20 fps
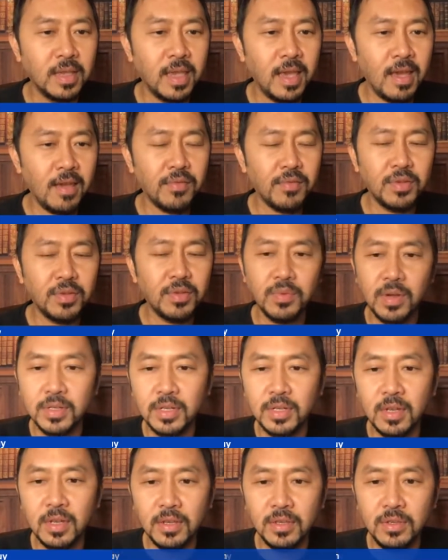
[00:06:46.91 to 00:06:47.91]
Catherine's
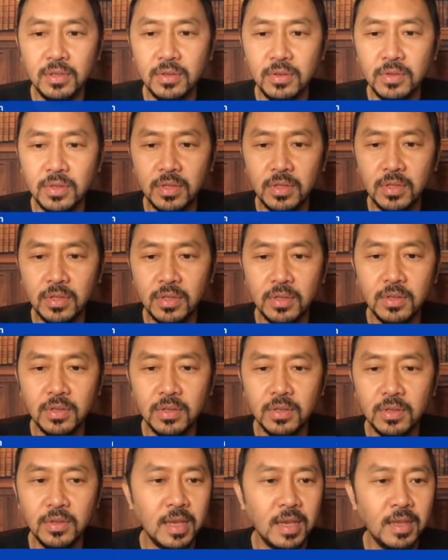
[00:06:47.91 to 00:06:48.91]
watching on YouTube.
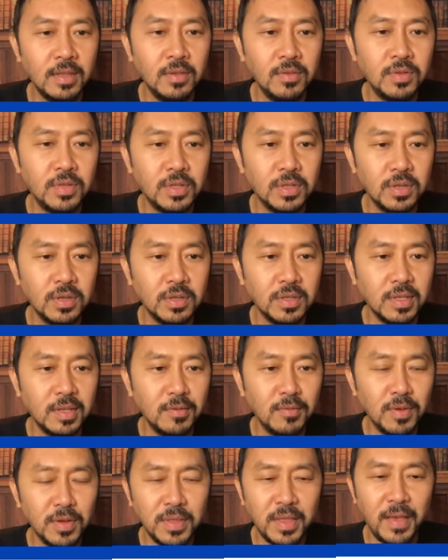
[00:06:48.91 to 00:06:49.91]
See that? New
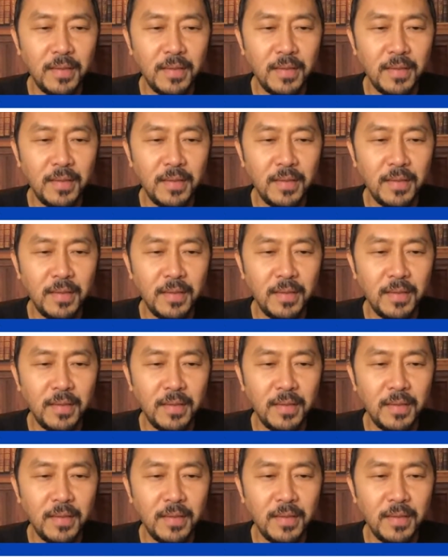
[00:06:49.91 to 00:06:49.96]
Jersey. What,